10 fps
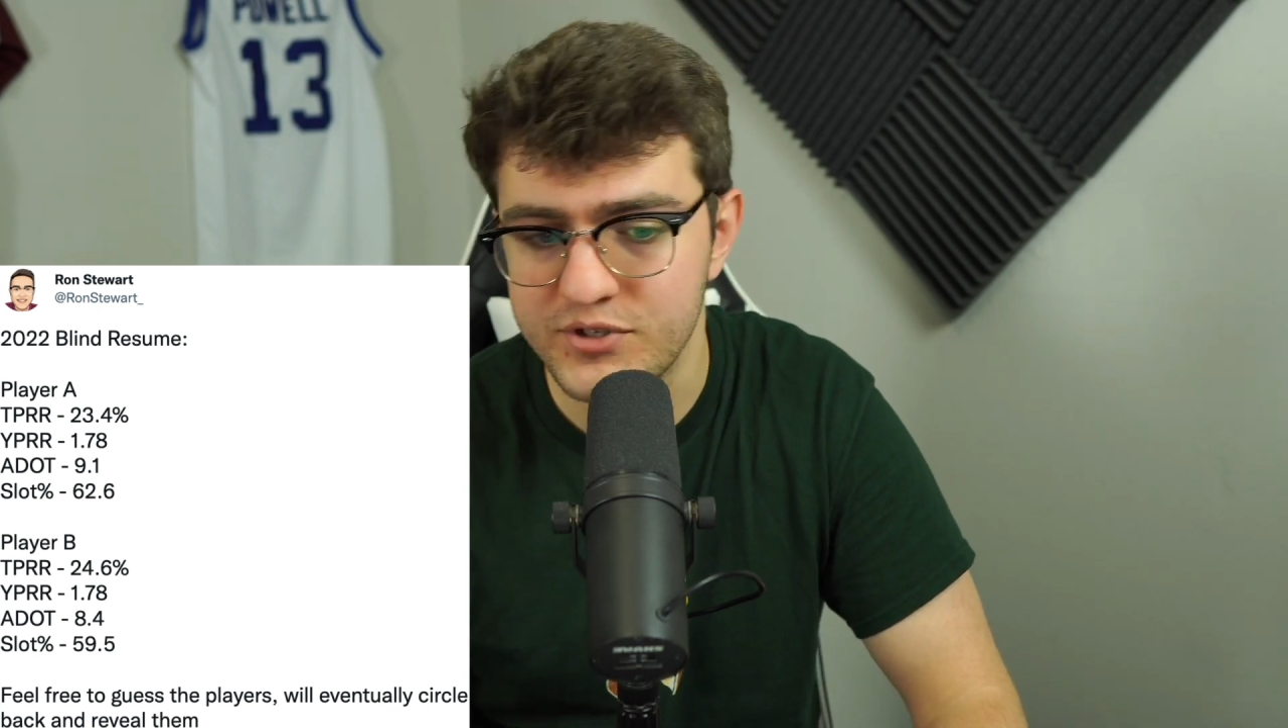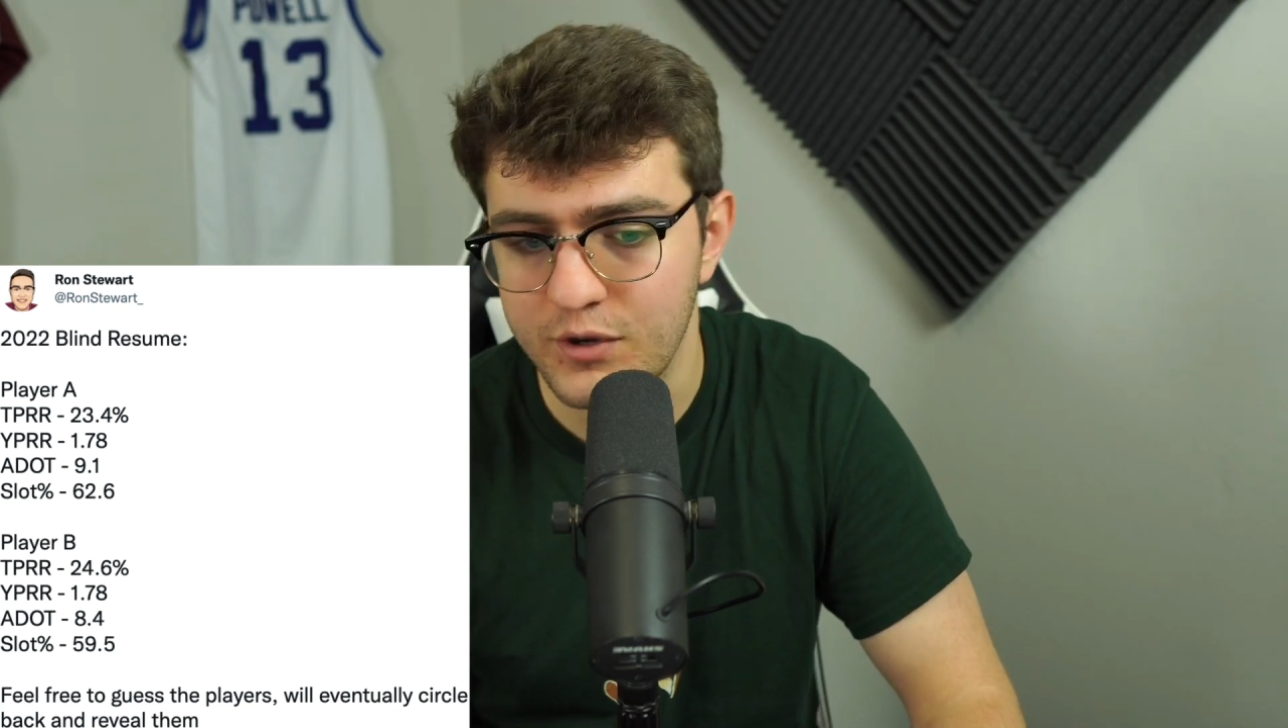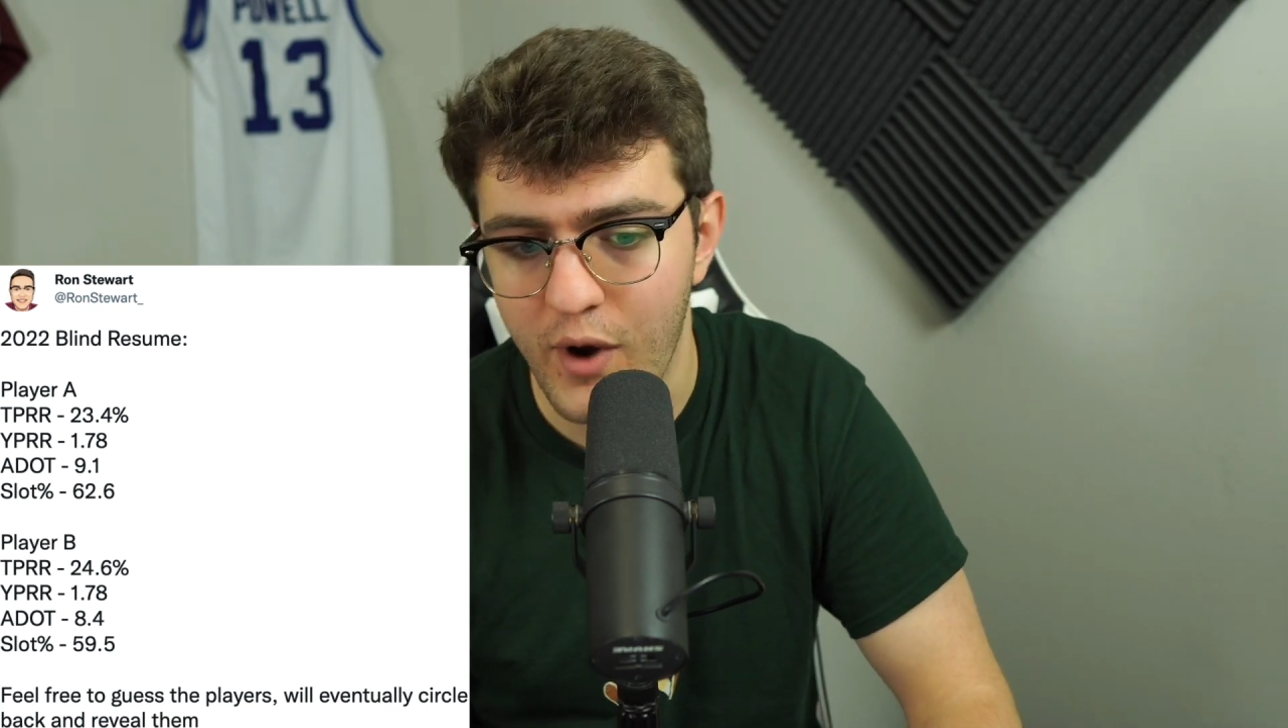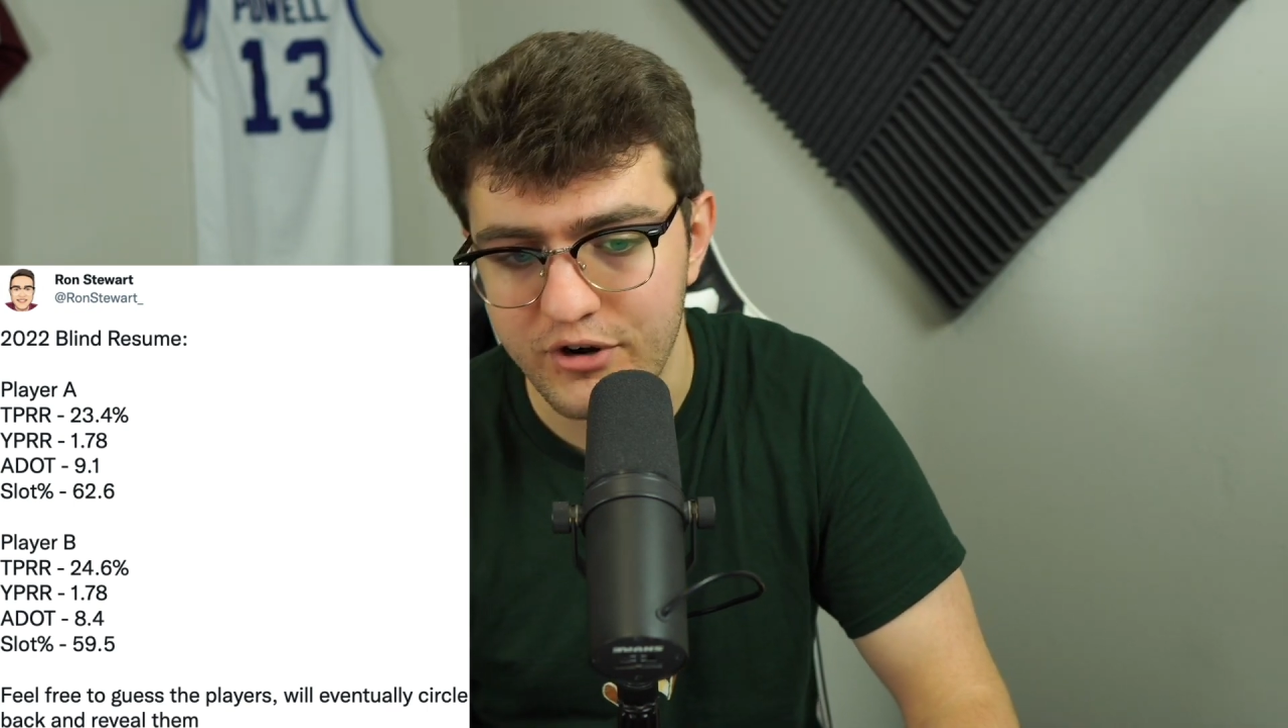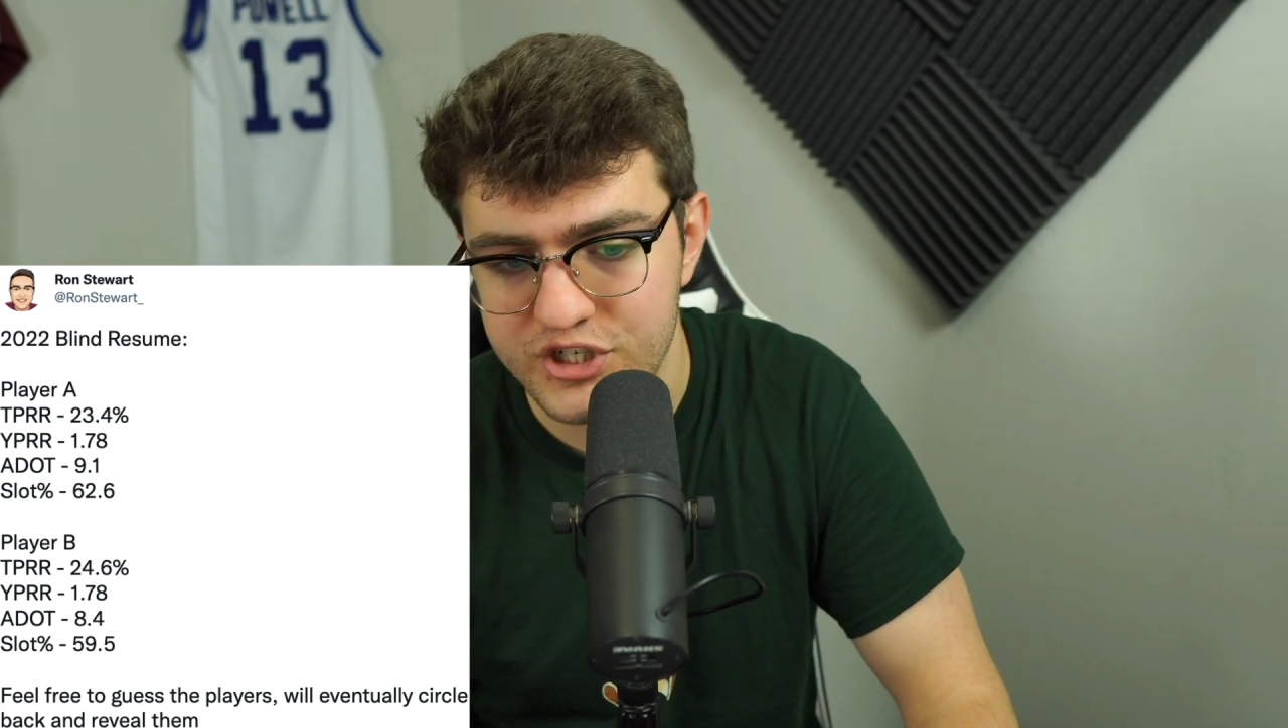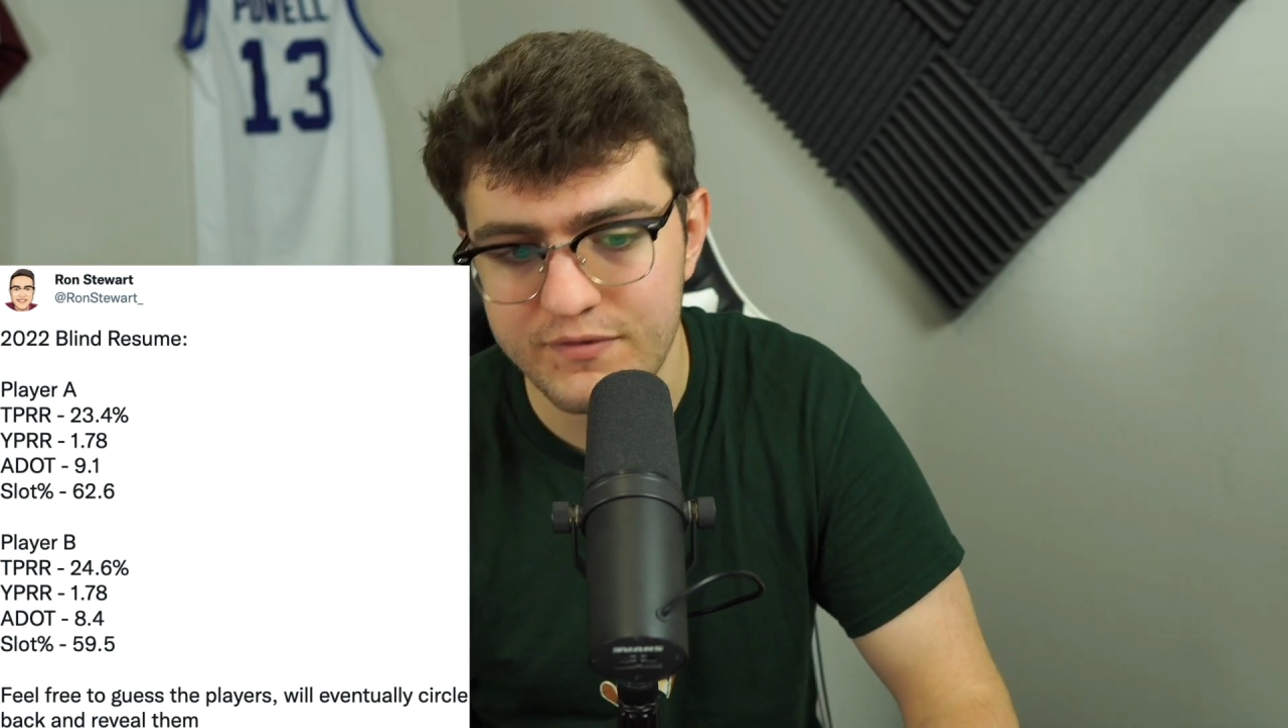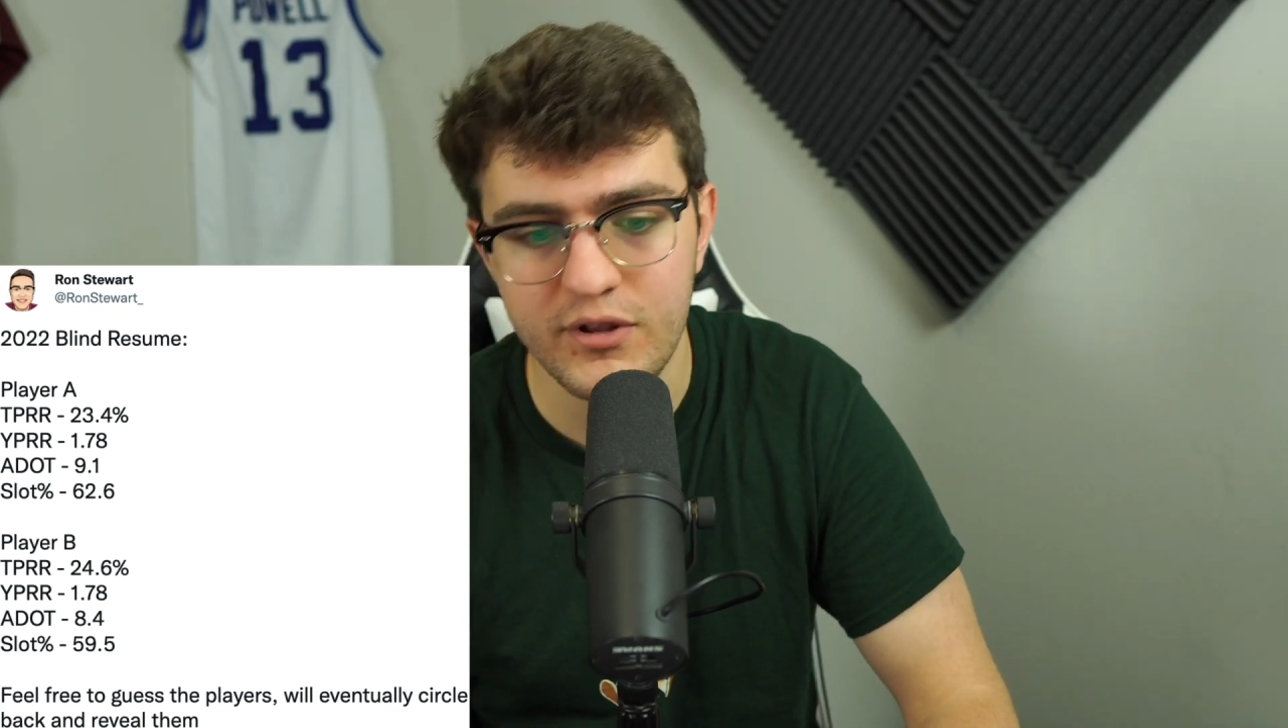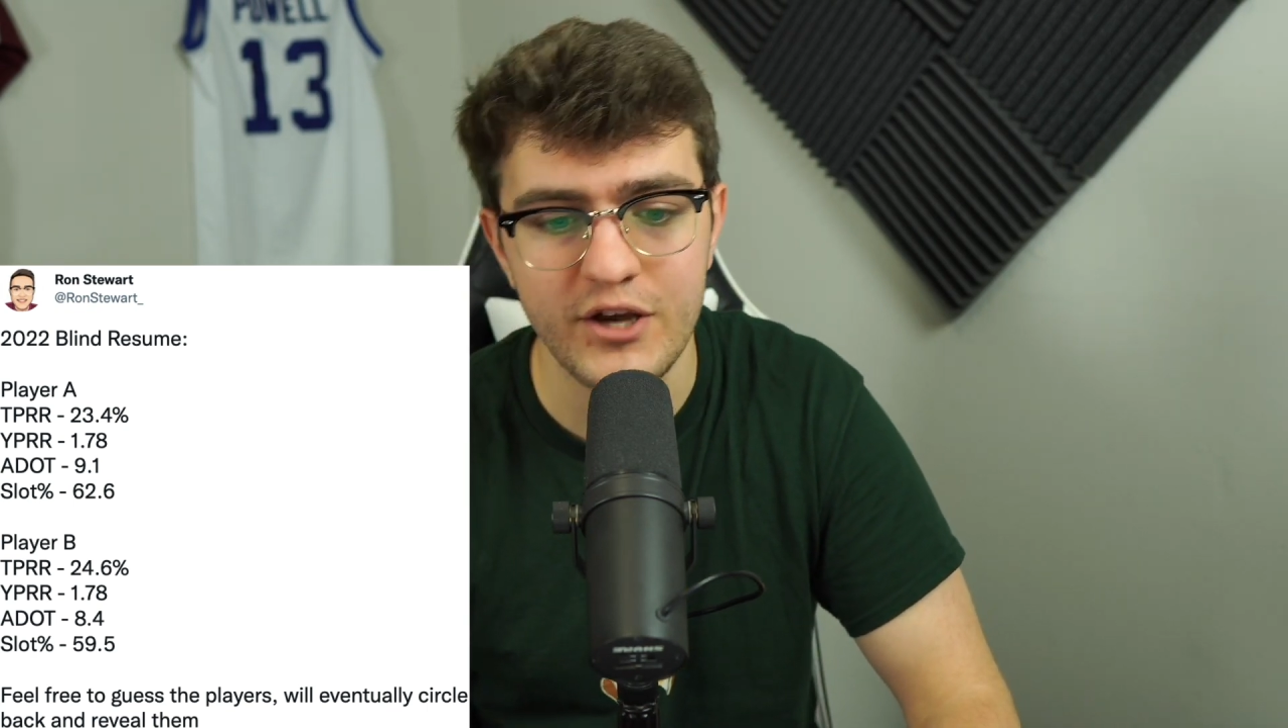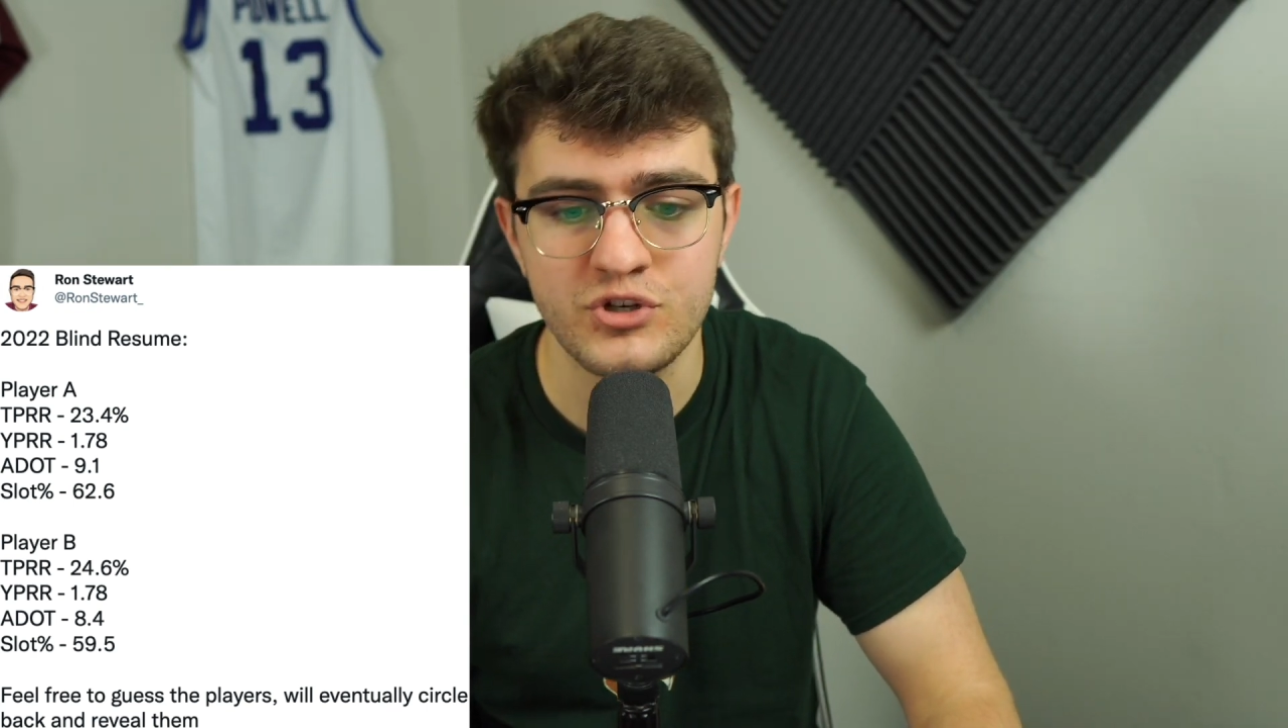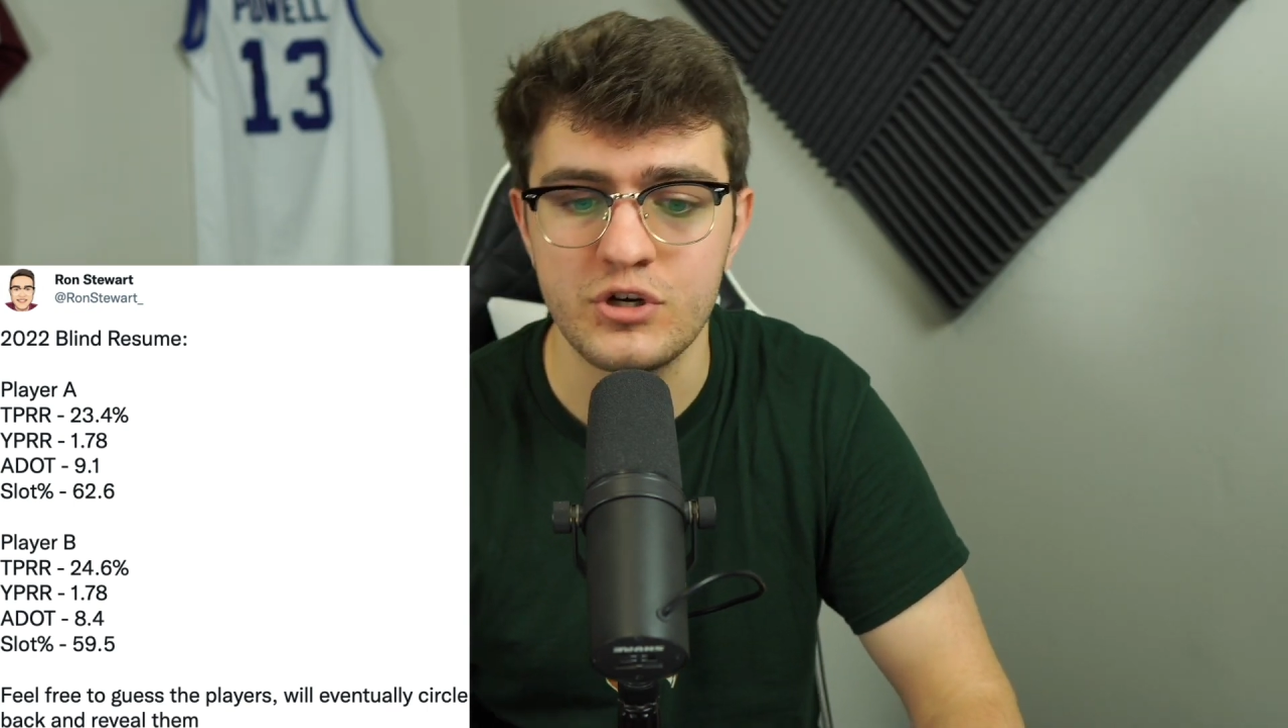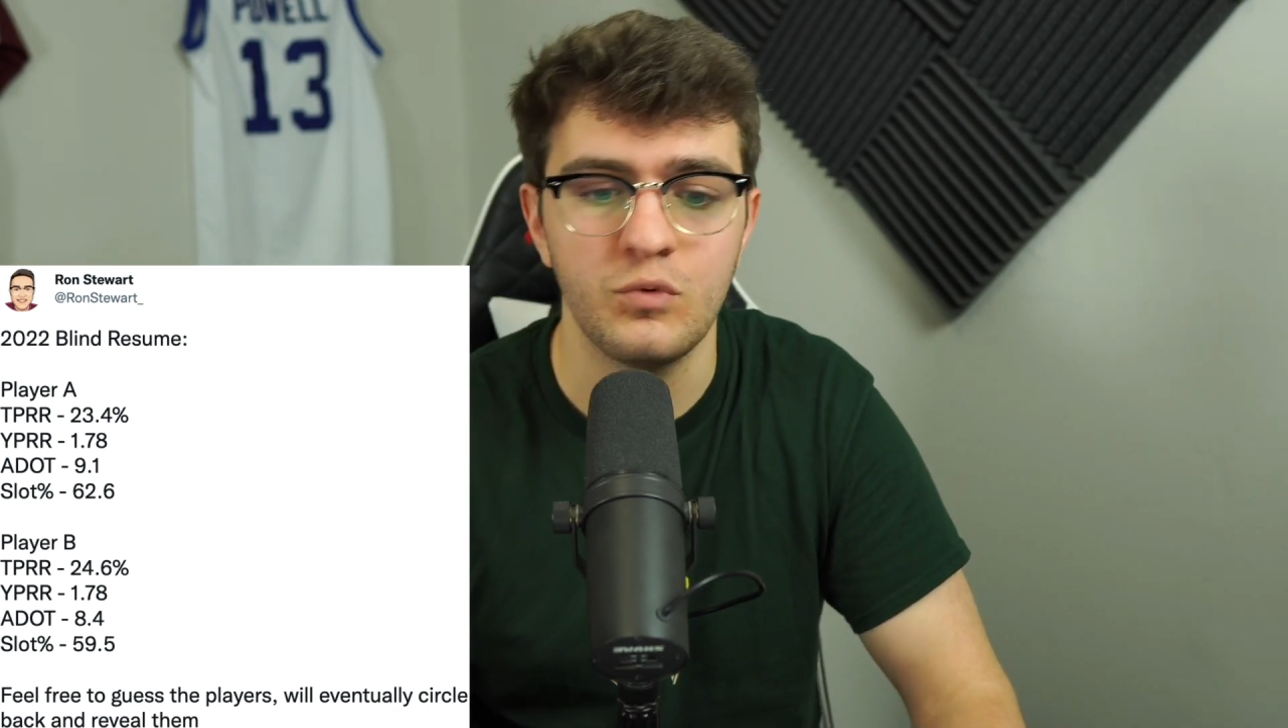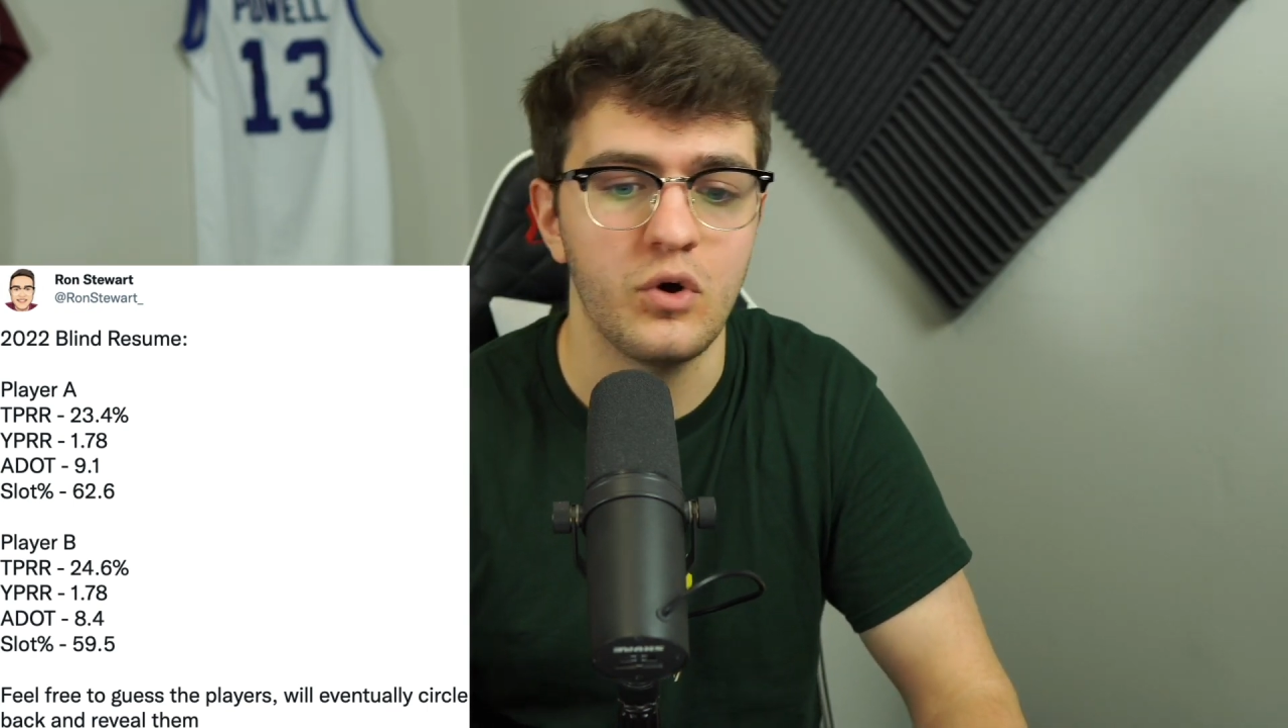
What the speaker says: 10 wide receiver last year,